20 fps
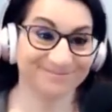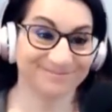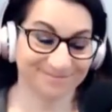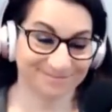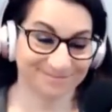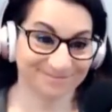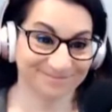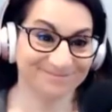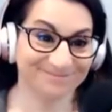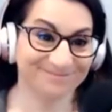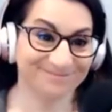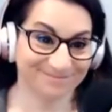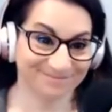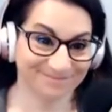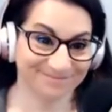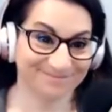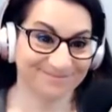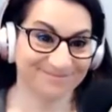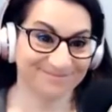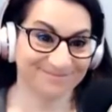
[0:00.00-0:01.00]

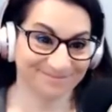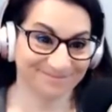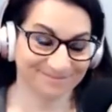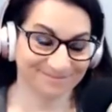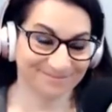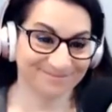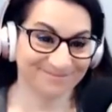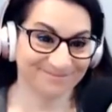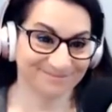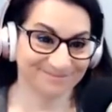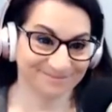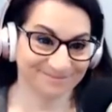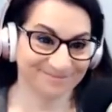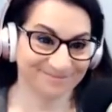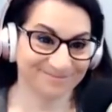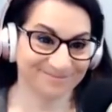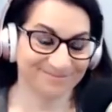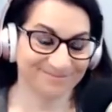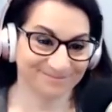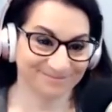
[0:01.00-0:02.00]

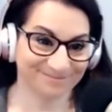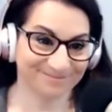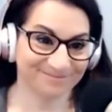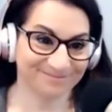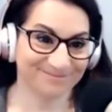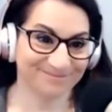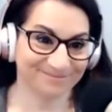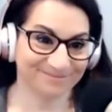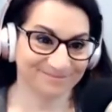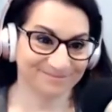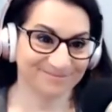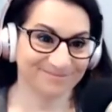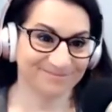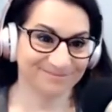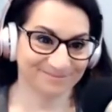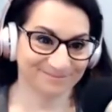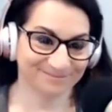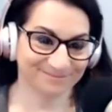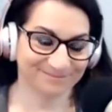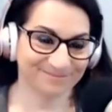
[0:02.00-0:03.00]

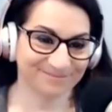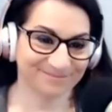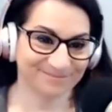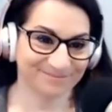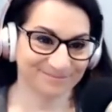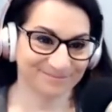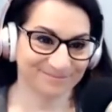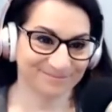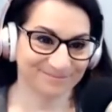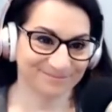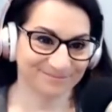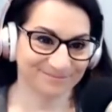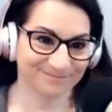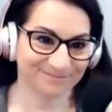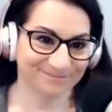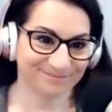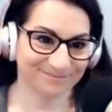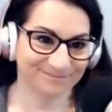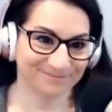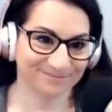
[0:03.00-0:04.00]

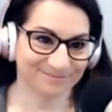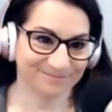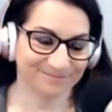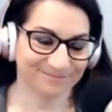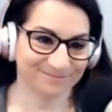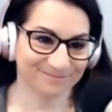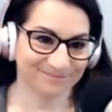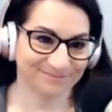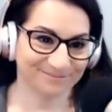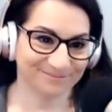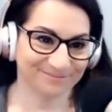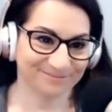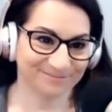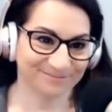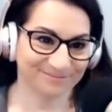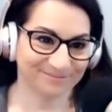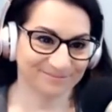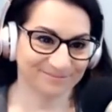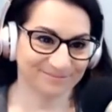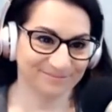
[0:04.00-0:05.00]

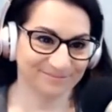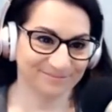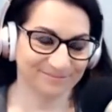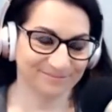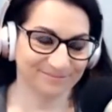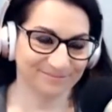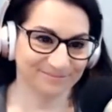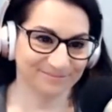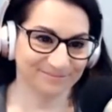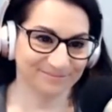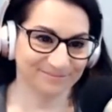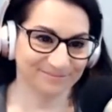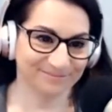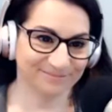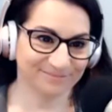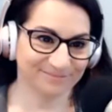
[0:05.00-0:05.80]
The person shown says nothing.